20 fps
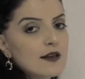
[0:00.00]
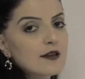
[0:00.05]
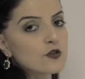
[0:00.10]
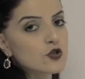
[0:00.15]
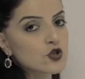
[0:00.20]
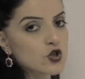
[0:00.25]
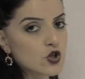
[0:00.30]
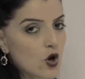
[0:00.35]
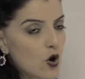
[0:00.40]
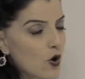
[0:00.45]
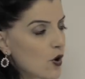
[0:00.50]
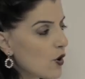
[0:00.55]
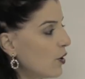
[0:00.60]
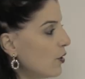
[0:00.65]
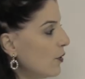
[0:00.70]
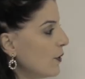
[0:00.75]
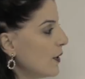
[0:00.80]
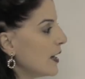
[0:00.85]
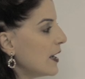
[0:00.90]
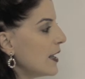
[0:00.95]

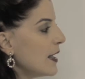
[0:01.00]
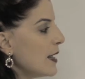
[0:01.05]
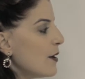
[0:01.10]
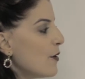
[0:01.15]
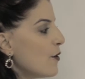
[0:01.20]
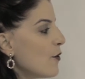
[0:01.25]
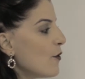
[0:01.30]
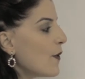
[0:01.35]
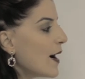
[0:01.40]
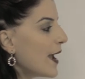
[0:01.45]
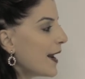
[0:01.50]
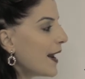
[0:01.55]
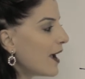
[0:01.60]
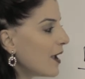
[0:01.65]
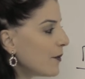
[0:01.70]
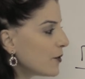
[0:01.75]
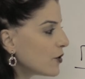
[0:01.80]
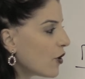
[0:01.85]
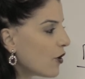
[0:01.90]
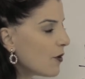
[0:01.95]
So when
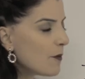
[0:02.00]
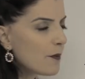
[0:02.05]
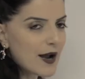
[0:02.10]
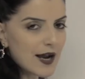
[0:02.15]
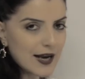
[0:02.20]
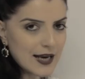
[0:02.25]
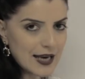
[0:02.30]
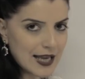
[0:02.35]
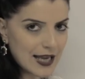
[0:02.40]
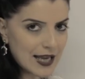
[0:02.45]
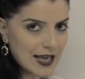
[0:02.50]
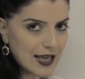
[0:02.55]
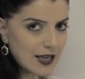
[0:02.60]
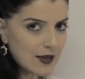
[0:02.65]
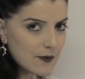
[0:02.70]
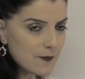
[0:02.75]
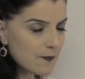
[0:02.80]
I'm combining,